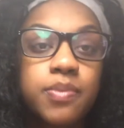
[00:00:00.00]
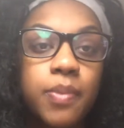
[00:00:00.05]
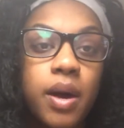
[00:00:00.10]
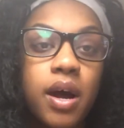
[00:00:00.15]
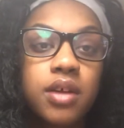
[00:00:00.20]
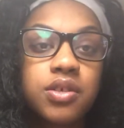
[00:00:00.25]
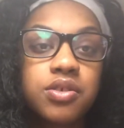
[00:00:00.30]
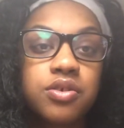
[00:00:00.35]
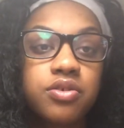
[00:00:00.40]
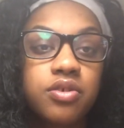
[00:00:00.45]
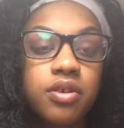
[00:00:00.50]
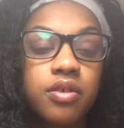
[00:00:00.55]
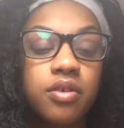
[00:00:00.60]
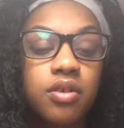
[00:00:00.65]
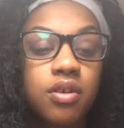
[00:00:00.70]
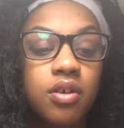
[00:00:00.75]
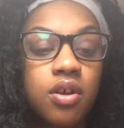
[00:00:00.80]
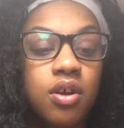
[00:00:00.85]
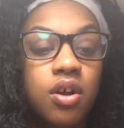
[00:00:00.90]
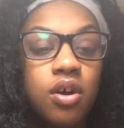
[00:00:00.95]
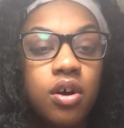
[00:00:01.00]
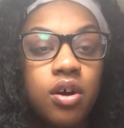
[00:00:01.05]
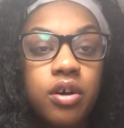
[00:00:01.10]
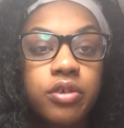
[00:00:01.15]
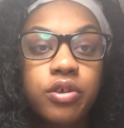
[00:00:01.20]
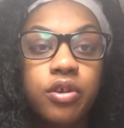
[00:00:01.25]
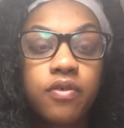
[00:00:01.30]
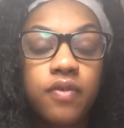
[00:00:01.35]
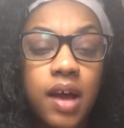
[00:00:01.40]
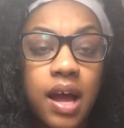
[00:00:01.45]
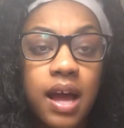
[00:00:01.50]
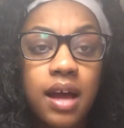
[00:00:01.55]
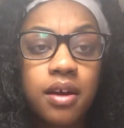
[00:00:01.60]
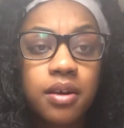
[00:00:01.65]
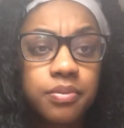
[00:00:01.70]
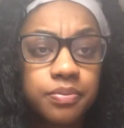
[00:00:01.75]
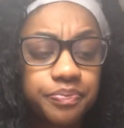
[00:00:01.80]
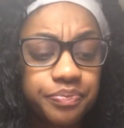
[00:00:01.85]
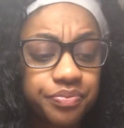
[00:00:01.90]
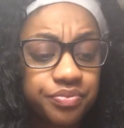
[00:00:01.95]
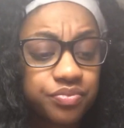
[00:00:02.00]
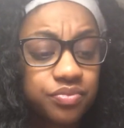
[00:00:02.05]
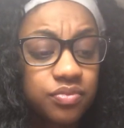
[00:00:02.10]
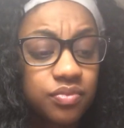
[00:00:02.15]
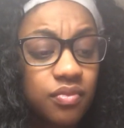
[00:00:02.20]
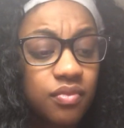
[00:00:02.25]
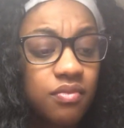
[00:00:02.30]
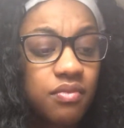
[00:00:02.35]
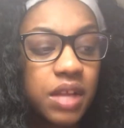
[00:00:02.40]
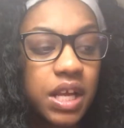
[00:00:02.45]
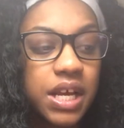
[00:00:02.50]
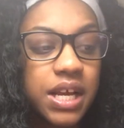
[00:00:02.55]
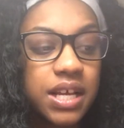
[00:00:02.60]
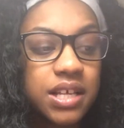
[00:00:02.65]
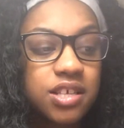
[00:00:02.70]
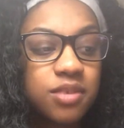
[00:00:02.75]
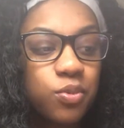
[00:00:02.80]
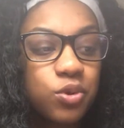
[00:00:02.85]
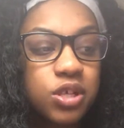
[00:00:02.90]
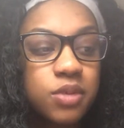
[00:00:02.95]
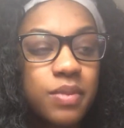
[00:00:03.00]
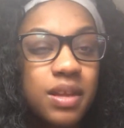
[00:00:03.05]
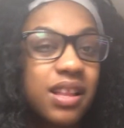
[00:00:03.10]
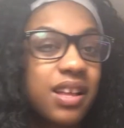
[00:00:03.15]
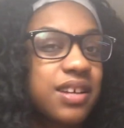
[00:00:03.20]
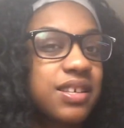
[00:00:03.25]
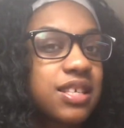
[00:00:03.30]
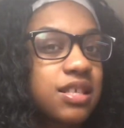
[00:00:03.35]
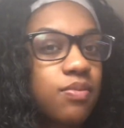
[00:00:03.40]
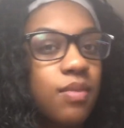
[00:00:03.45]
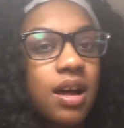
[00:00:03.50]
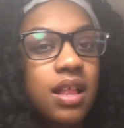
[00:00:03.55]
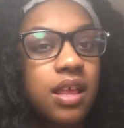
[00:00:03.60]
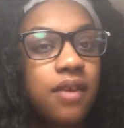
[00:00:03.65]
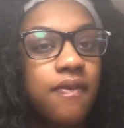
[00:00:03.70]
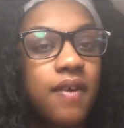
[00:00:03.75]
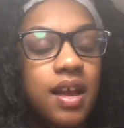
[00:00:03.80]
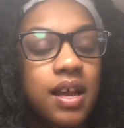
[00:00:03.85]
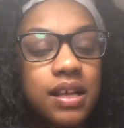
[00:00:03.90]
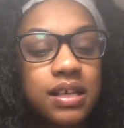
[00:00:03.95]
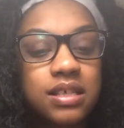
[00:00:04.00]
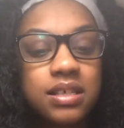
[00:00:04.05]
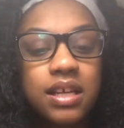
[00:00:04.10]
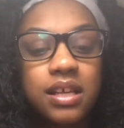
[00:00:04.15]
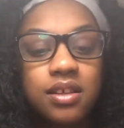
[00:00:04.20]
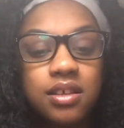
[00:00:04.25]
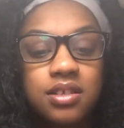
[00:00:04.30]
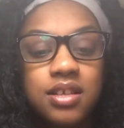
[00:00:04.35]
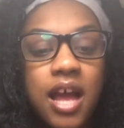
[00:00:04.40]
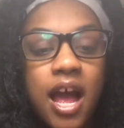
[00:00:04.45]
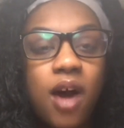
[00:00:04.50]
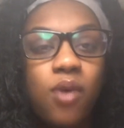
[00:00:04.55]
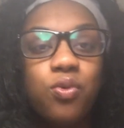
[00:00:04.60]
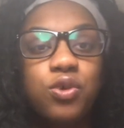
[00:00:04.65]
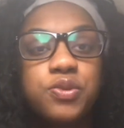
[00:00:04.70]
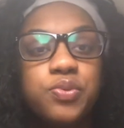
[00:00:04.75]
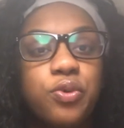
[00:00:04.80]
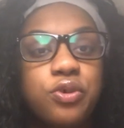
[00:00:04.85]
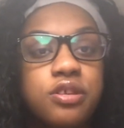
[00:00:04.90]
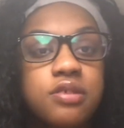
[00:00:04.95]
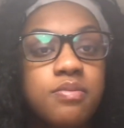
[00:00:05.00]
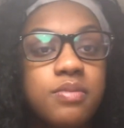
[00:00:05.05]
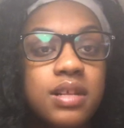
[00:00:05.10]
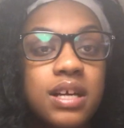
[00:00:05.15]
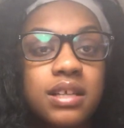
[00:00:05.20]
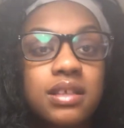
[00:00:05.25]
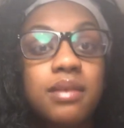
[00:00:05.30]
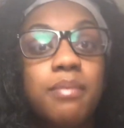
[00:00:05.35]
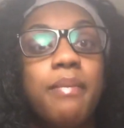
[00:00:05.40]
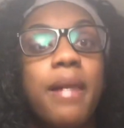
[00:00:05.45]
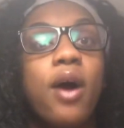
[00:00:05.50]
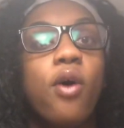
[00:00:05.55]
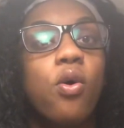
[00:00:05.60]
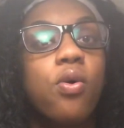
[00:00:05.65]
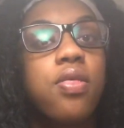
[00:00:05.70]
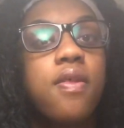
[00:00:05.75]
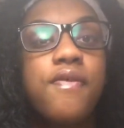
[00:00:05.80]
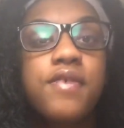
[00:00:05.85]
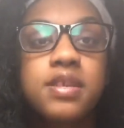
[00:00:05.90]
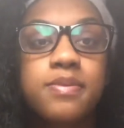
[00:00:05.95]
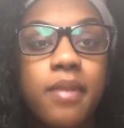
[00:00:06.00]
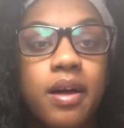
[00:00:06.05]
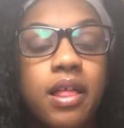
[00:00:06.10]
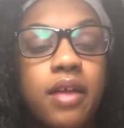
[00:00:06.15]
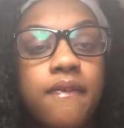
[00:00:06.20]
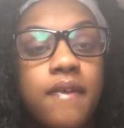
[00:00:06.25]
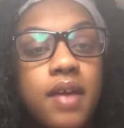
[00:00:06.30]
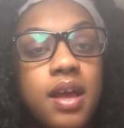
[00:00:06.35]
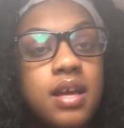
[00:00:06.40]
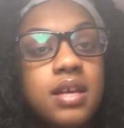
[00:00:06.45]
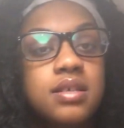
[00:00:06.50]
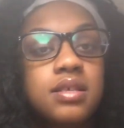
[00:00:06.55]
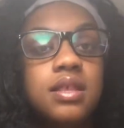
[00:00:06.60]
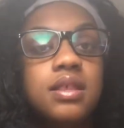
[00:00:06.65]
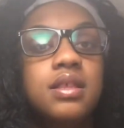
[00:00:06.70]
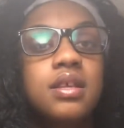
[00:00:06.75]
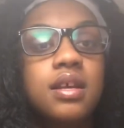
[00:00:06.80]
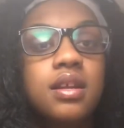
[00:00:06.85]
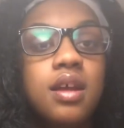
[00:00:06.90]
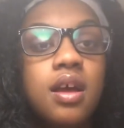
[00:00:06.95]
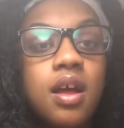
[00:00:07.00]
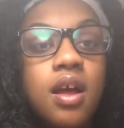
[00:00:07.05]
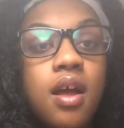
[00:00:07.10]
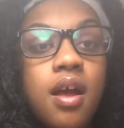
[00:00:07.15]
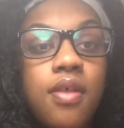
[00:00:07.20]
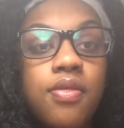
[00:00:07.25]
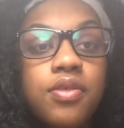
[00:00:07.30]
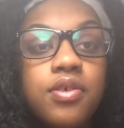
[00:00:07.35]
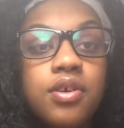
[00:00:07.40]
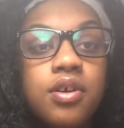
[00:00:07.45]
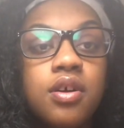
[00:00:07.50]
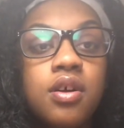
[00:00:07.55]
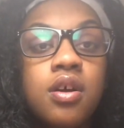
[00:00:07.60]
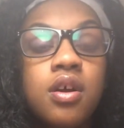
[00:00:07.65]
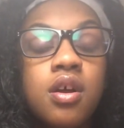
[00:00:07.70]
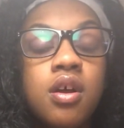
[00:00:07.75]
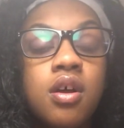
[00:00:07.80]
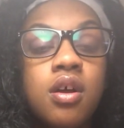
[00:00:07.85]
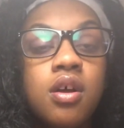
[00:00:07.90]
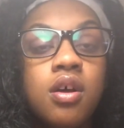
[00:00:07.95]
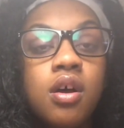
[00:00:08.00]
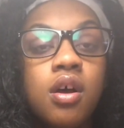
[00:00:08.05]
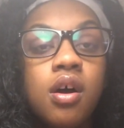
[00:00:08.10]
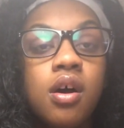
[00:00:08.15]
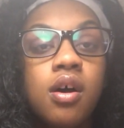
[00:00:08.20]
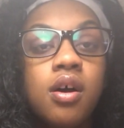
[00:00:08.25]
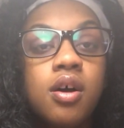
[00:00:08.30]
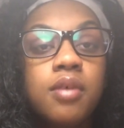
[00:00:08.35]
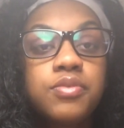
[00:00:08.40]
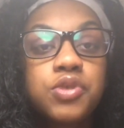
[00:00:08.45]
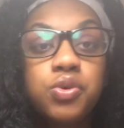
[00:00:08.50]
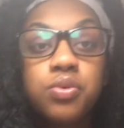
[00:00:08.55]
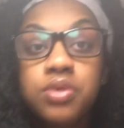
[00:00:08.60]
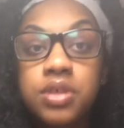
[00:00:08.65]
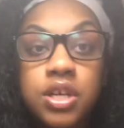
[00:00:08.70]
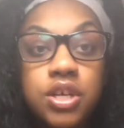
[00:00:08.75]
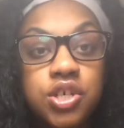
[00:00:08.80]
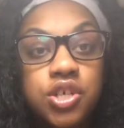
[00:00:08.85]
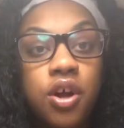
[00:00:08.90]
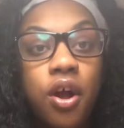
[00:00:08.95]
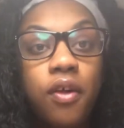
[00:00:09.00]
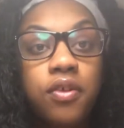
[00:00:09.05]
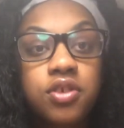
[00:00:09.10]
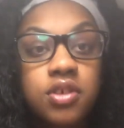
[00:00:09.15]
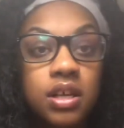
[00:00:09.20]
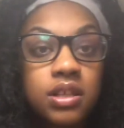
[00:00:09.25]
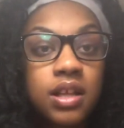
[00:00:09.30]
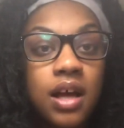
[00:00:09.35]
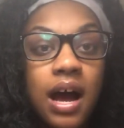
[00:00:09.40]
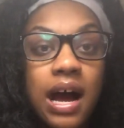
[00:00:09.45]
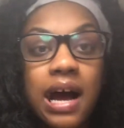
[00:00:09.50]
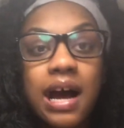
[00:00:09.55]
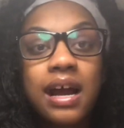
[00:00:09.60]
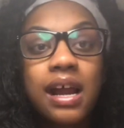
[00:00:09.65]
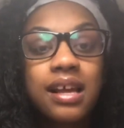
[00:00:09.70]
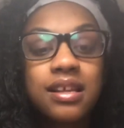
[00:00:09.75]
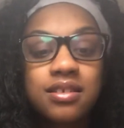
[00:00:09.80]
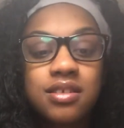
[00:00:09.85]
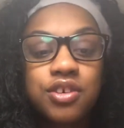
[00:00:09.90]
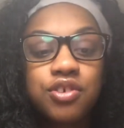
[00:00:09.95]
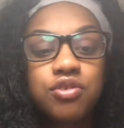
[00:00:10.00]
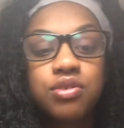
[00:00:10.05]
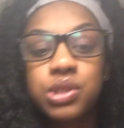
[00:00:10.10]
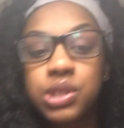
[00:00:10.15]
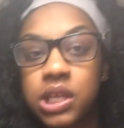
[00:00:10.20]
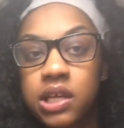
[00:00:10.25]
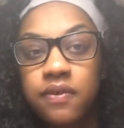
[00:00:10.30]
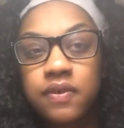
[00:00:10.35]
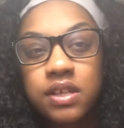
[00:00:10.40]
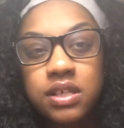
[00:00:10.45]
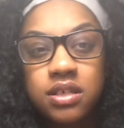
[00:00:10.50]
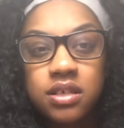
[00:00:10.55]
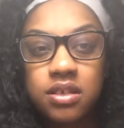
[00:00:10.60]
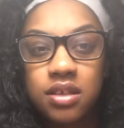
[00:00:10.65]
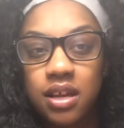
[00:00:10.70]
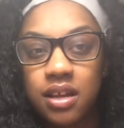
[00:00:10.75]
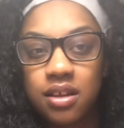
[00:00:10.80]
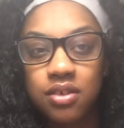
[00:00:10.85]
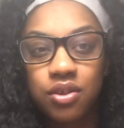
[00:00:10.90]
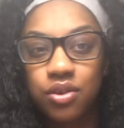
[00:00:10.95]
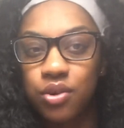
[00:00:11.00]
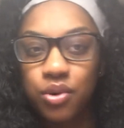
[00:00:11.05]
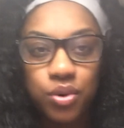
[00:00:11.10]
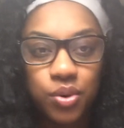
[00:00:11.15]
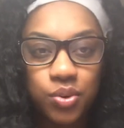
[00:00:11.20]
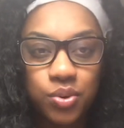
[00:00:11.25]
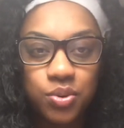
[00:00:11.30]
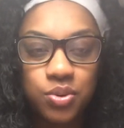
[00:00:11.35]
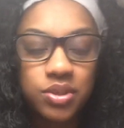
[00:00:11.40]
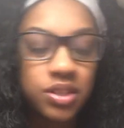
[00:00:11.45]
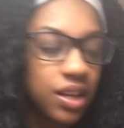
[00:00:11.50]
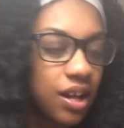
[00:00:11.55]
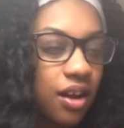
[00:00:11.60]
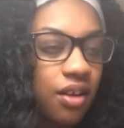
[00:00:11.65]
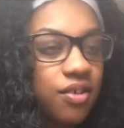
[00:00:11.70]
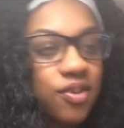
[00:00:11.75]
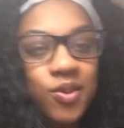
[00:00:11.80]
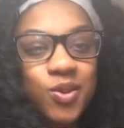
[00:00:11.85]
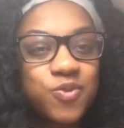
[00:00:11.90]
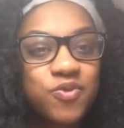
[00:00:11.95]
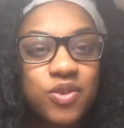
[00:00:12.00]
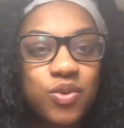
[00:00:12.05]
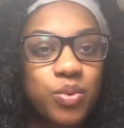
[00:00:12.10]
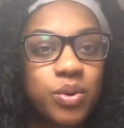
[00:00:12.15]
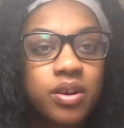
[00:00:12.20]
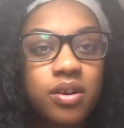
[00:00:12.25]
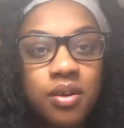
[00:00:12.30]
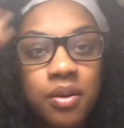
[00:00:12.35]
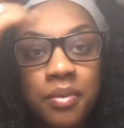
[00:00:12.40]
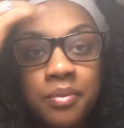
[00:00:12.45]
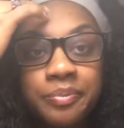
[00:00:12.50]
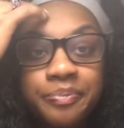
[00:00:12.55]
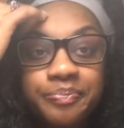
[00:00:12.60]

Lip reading: spots on your rack, and it's supposed to make like a smiley face. Like, the towel is supposed to be like the mouth of the smiley face, and then the 2 t-shirts like the eyes, and like your skivvies is like the nose. I don't know, it's really weird,